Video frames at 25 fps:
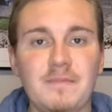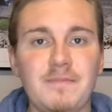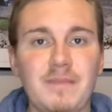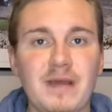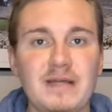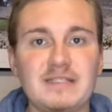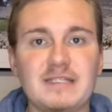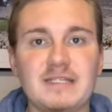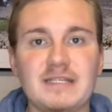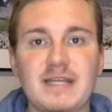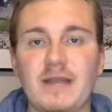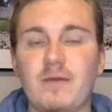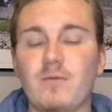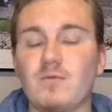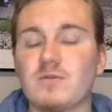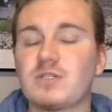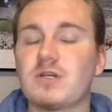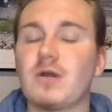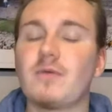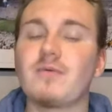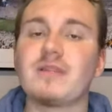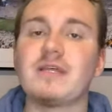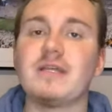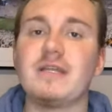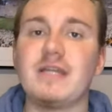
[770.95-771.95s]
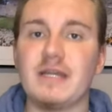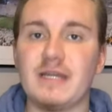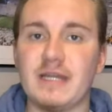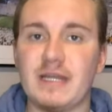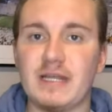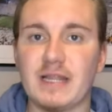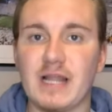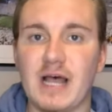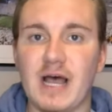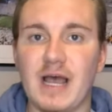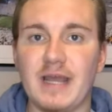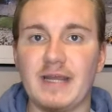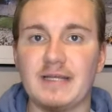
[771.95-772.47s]
Penn State, we'll start with the Nittany
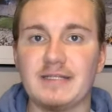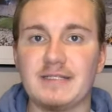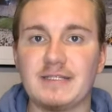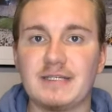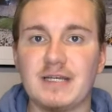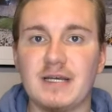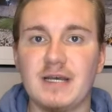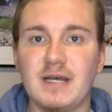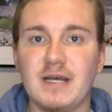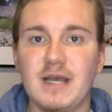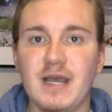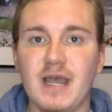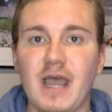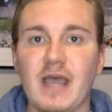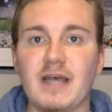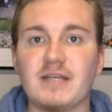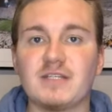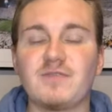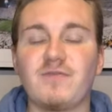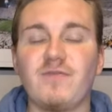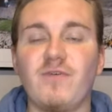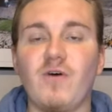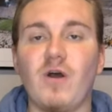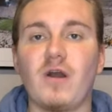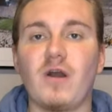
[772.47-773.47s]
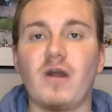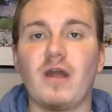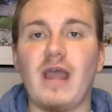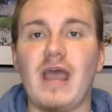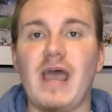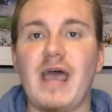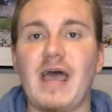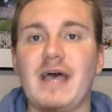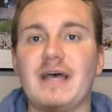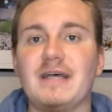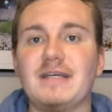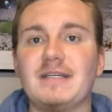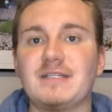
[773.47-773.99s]
Lions as far
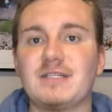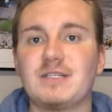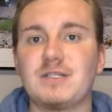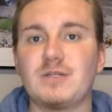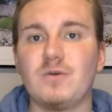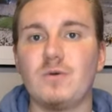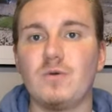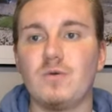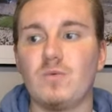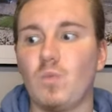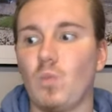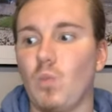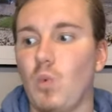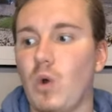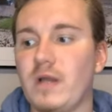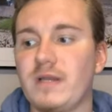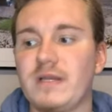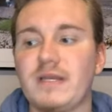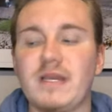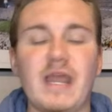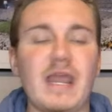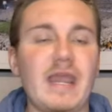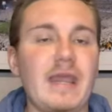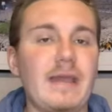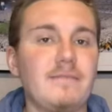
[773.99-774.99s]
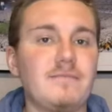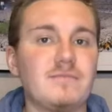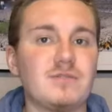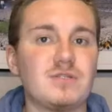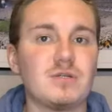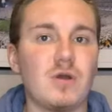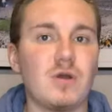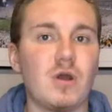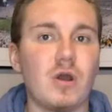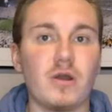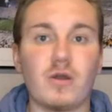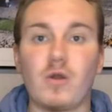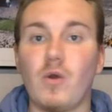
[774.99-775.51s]
as what
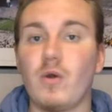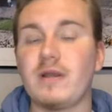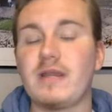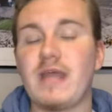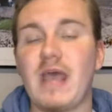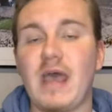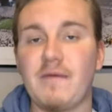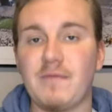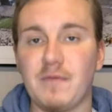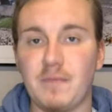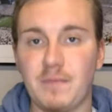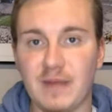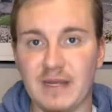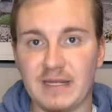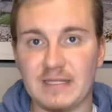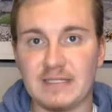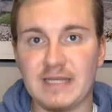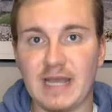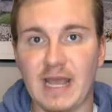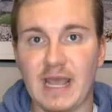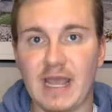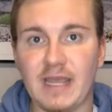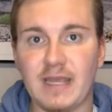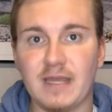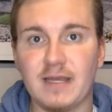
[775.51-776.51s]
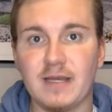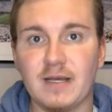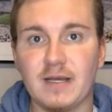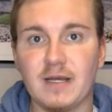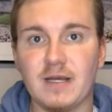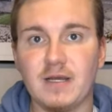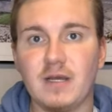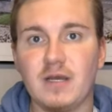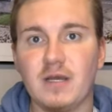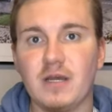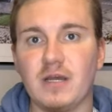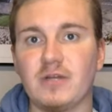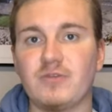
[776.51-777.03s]
names are going to have a big day.
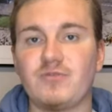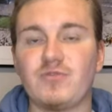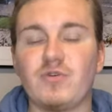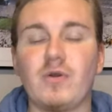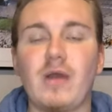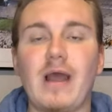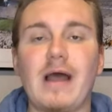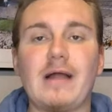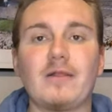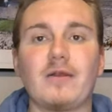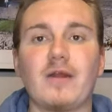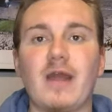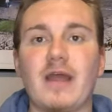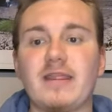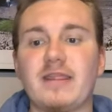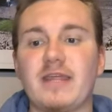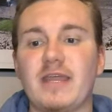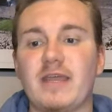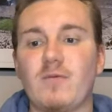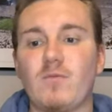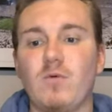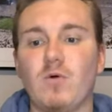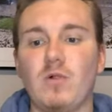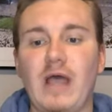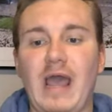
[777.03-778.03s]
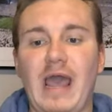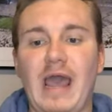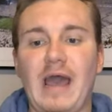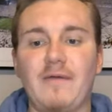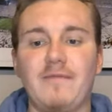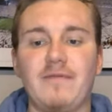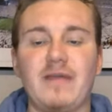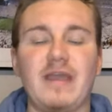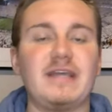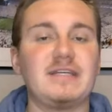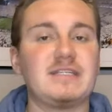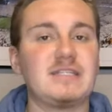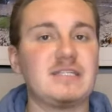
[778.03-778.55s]
Drew Aller, I think, will
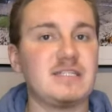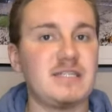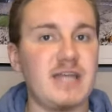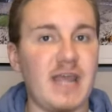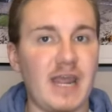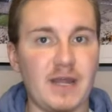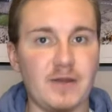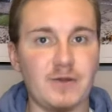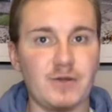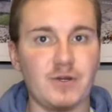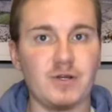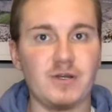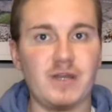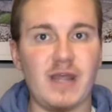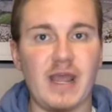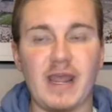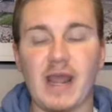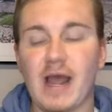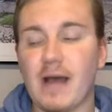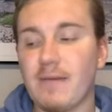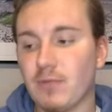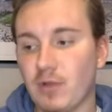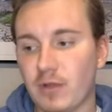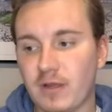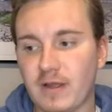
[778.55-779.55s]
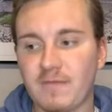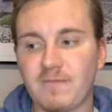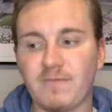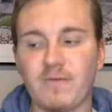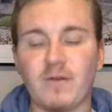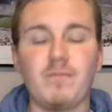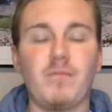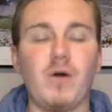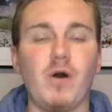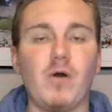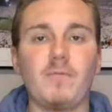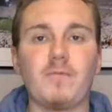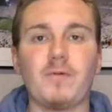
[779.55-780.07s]
have a standard day. I'm looking
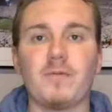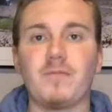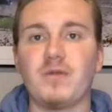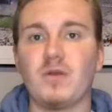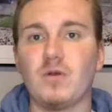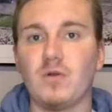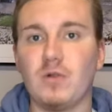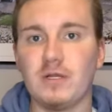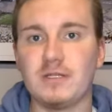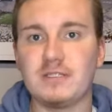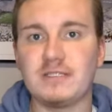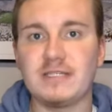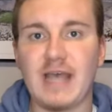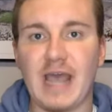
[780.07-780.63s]
for Bo Prabula